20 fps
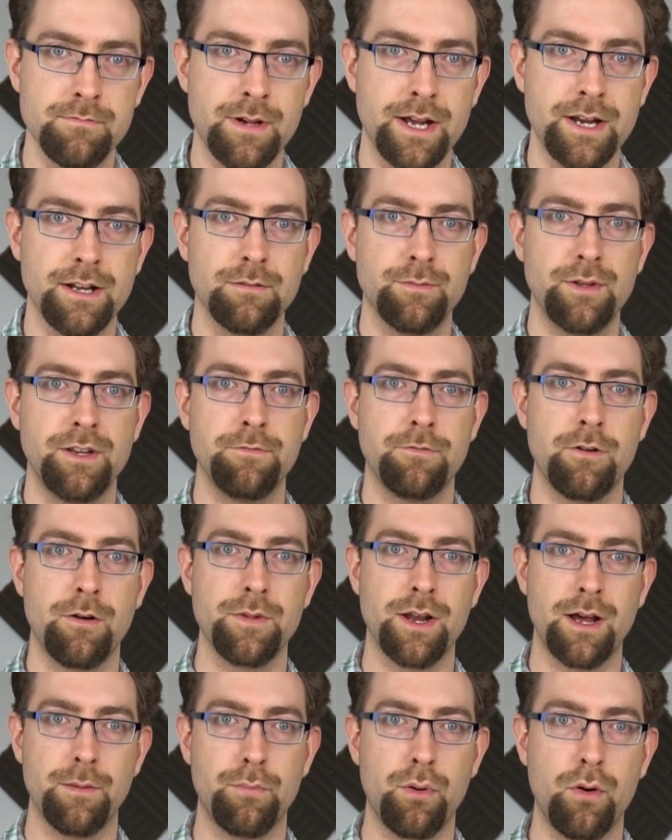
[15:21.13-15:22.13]
And it'll be
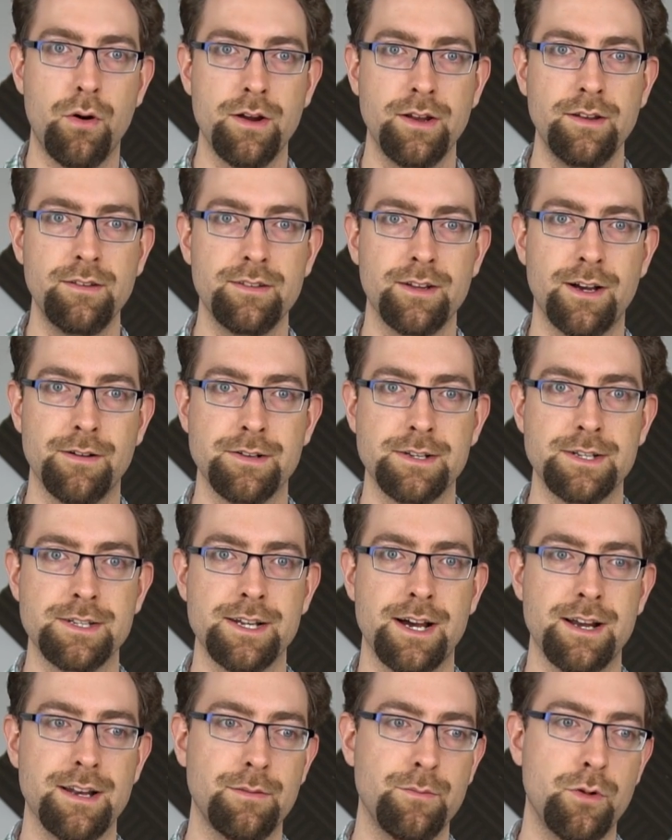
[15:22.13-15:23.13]
from that point, after
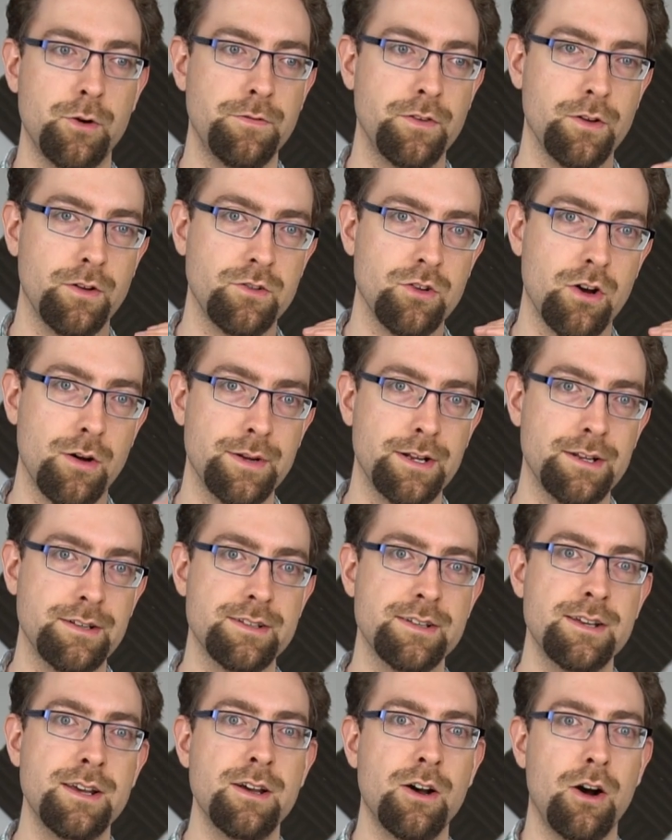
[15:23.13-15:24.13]
deciding both your
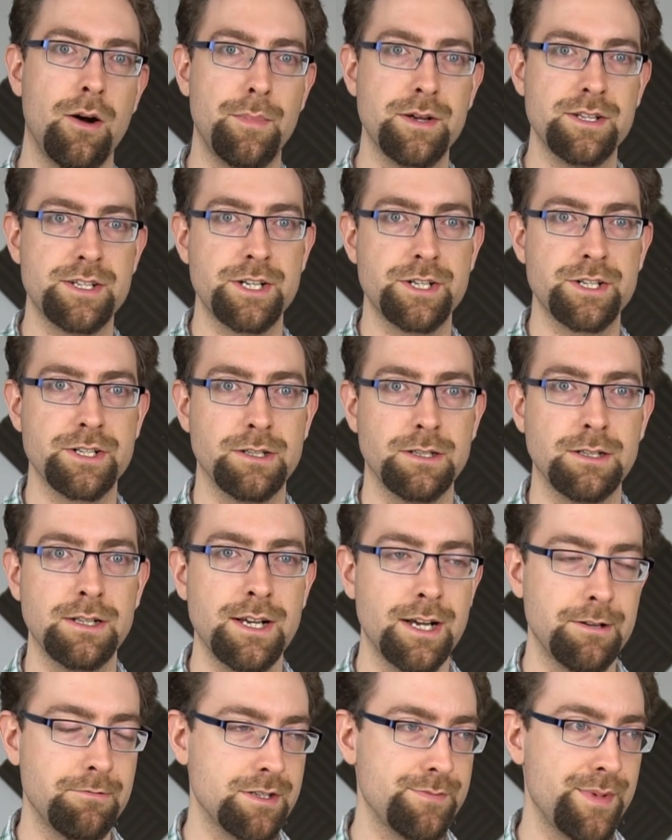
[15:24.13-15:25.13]
dominant,
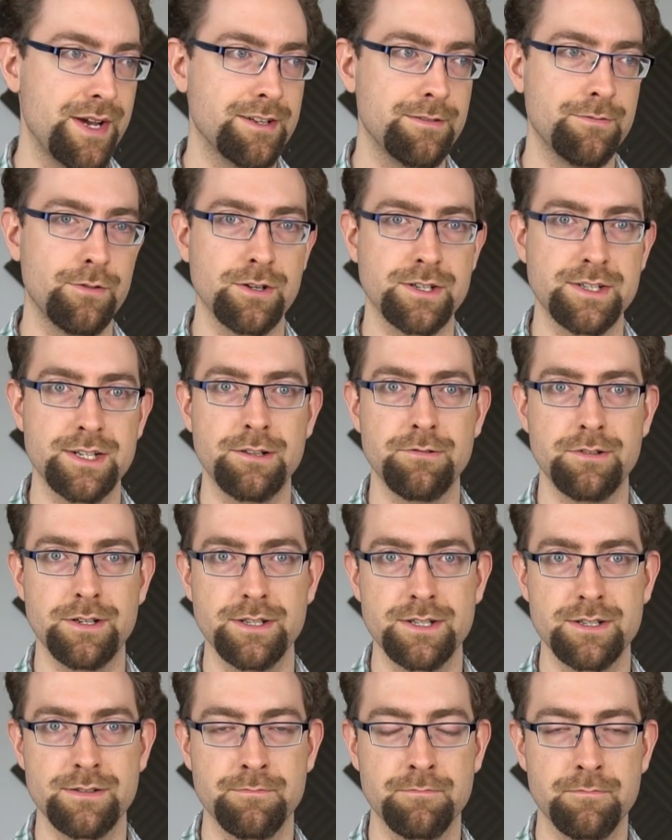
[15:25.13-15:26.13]
oppositional and respective
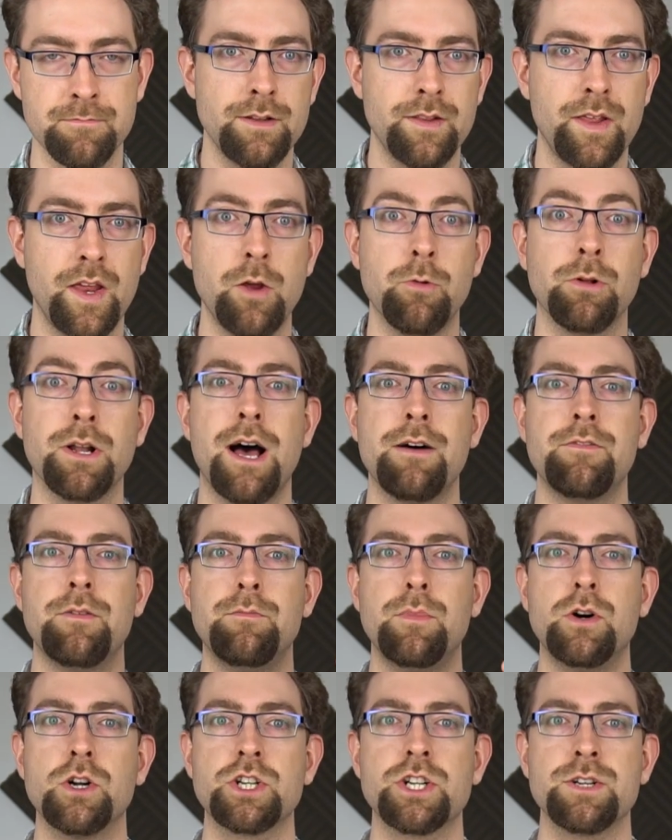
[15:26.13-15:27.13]
auxiliaries, that you will have a
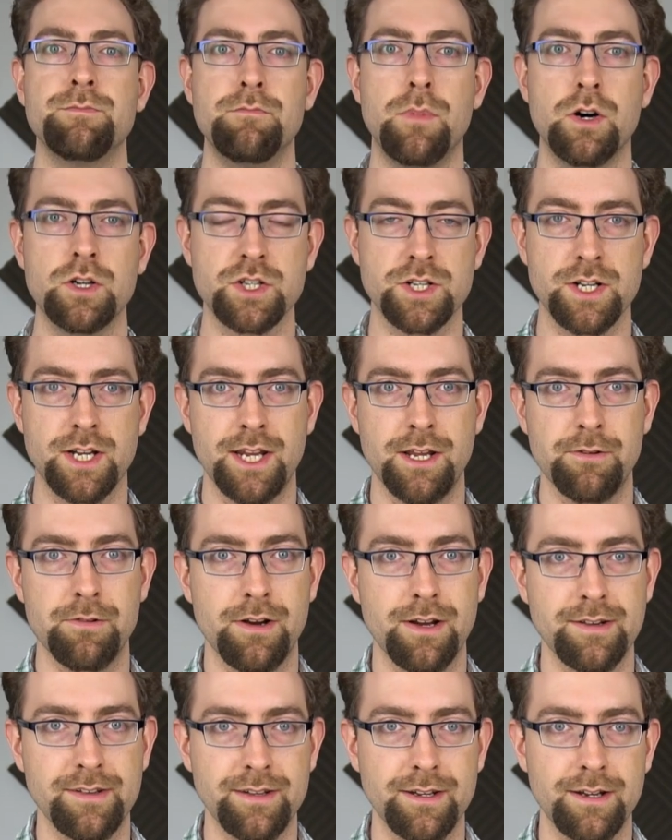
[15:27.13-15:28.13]
much clearer
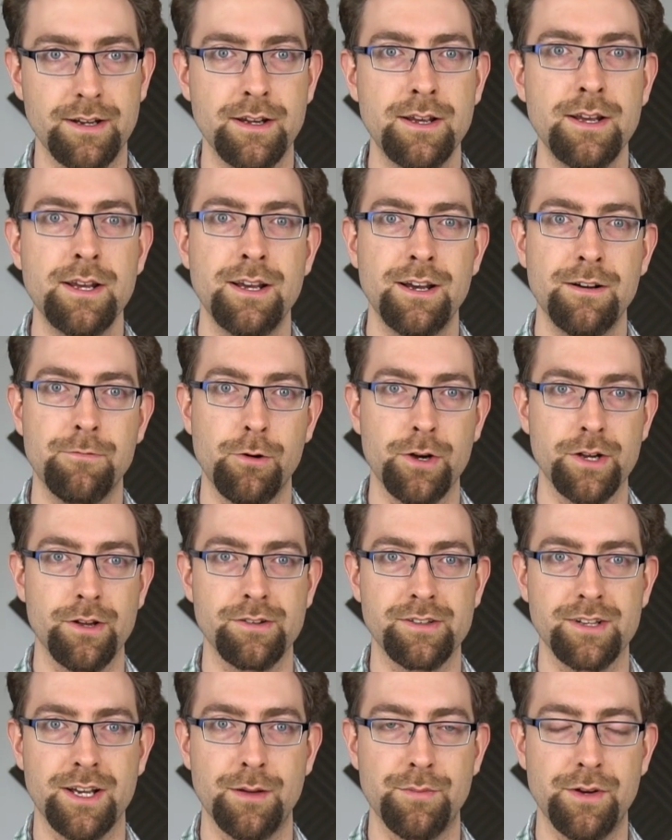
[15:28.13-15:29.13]
idea of what
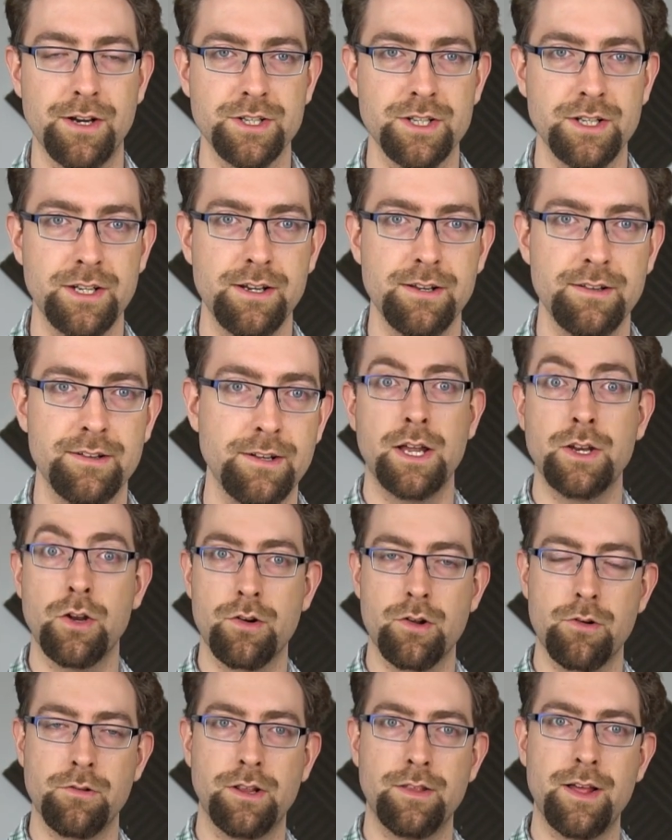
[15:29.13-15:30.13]
your type actually is. And
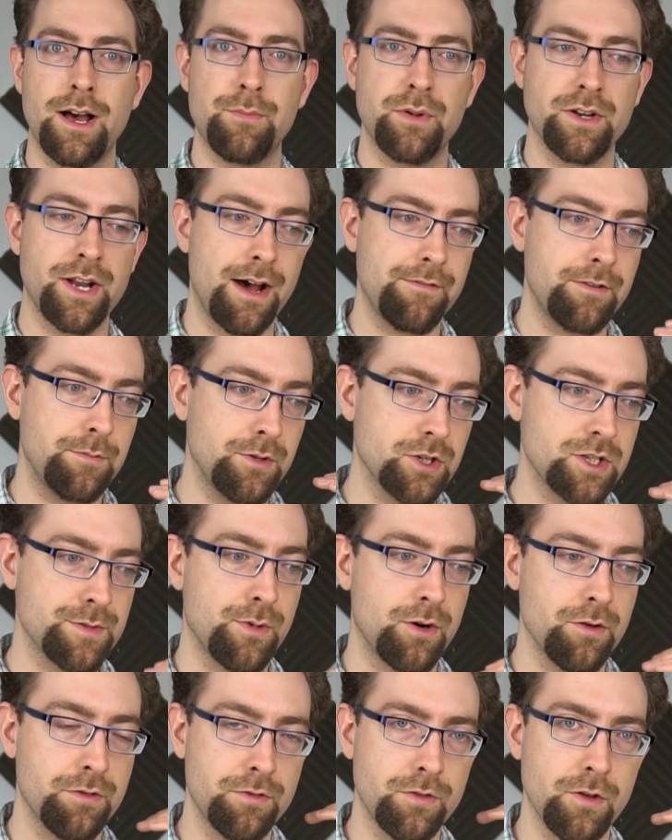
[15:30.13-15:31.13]
not only that, but have a much
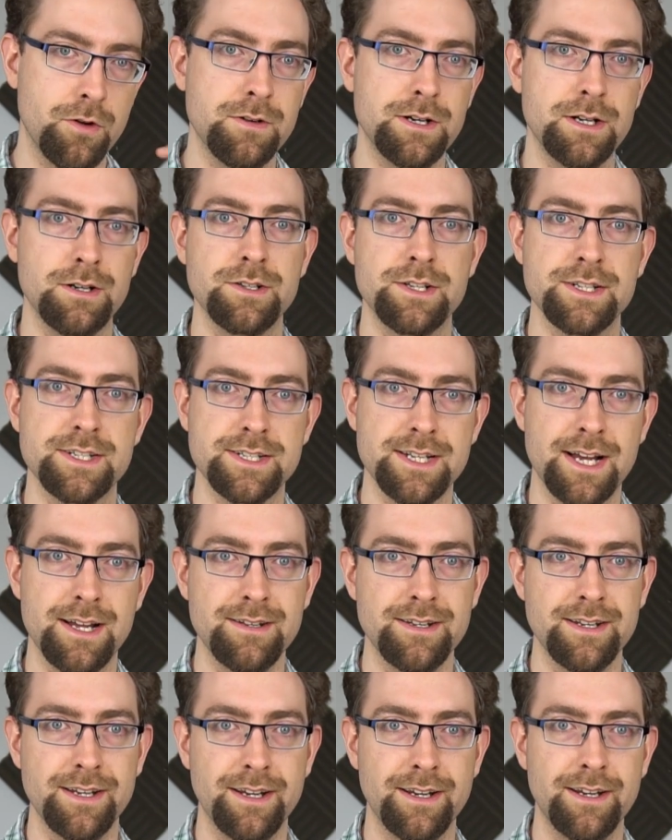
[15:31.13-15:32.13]
more thorough
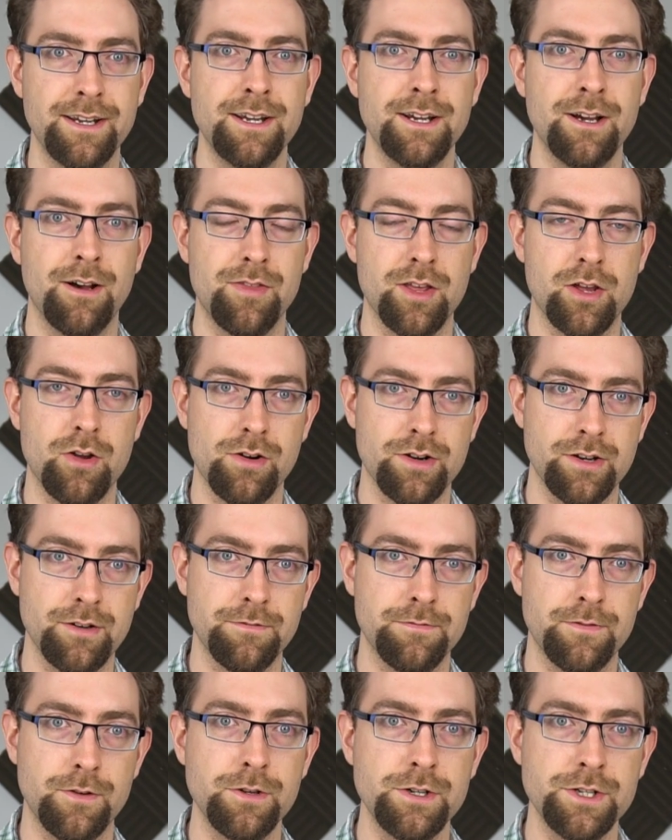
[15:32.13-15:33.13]
understanding of the
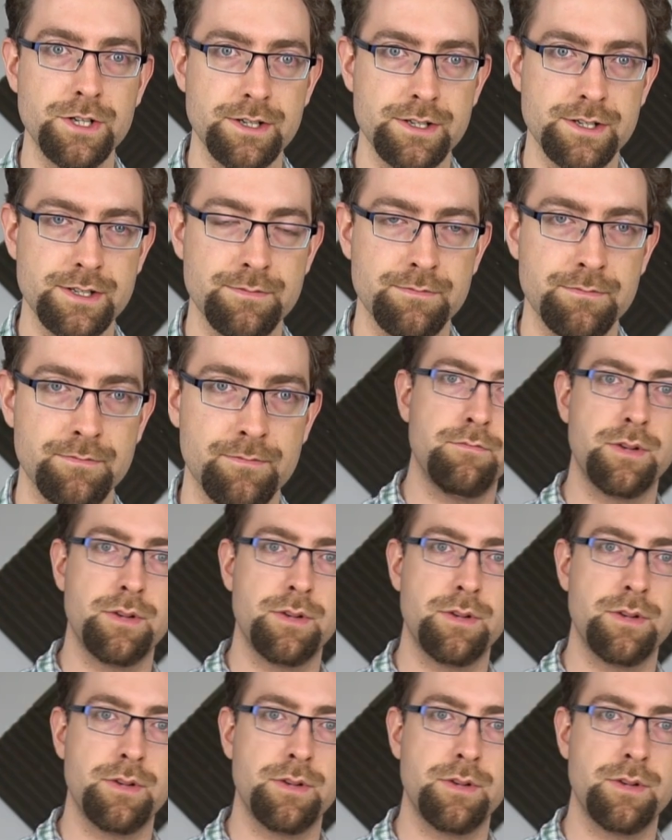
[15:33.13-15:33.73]
cognitive functions.